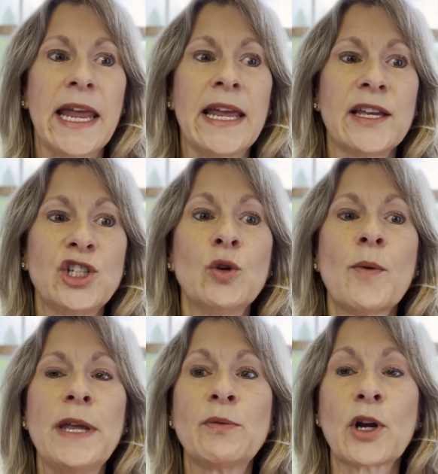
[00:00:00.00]
and you
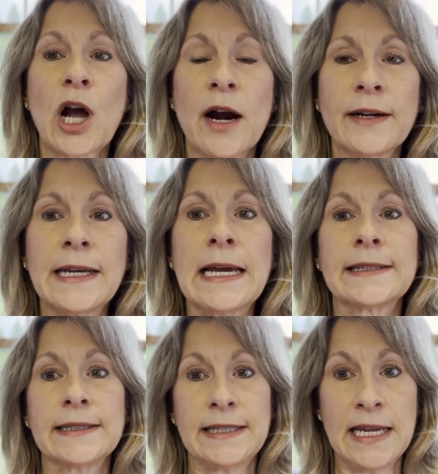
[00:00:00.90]
will be regarded
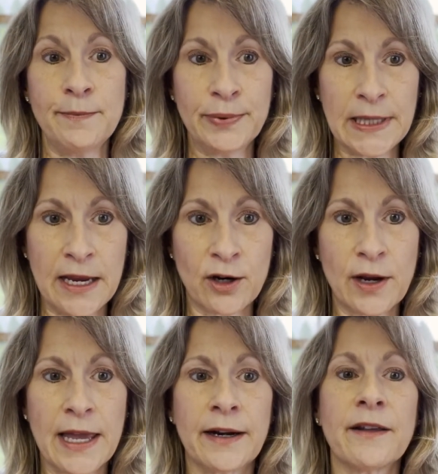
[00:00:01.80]
as a team player
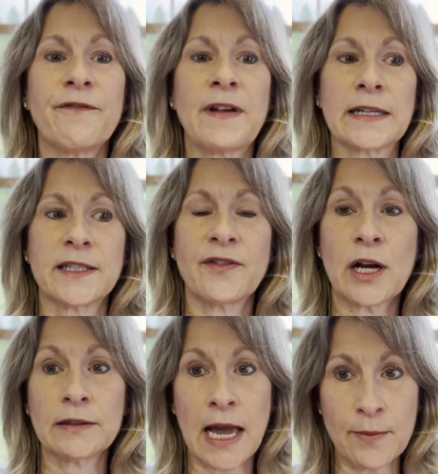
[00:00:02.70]
and an effective
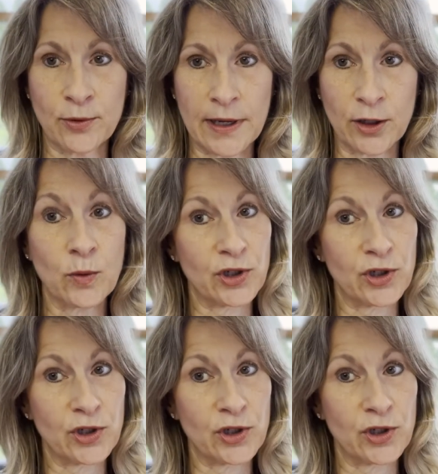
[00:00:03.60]
collaborator,